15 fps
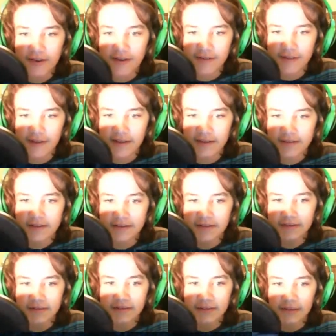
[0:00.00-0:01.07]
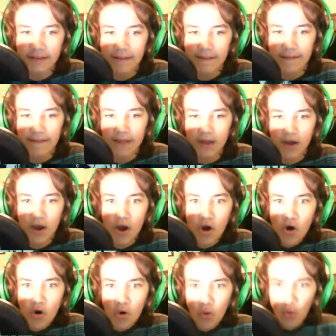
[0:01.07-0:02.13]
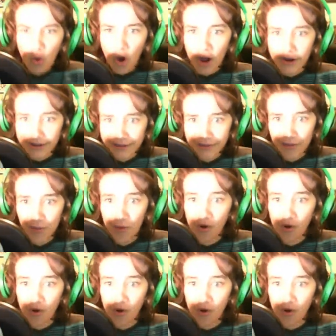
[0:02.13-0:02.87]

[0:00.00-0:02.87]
Nobody speaks.